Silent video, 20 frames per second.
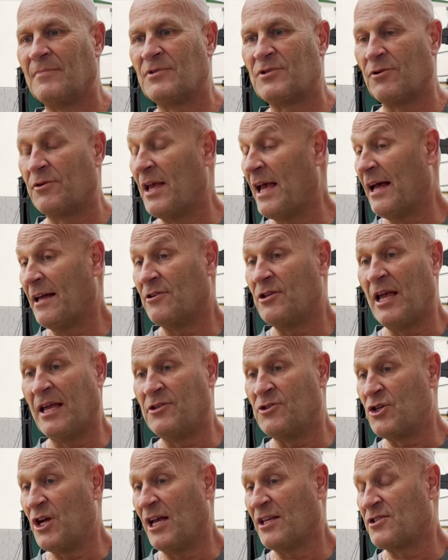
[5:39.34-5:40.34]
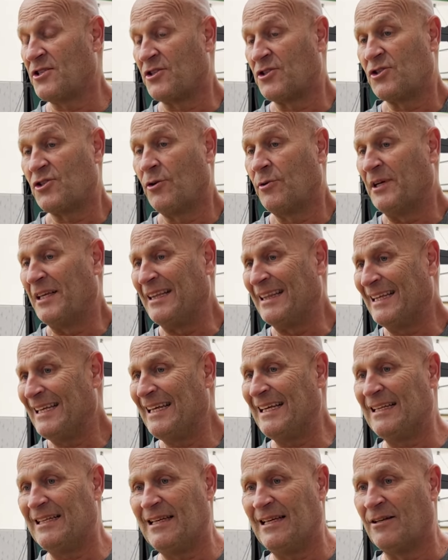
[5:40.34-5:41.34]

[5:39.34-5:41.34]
yeah, and Chance is so elite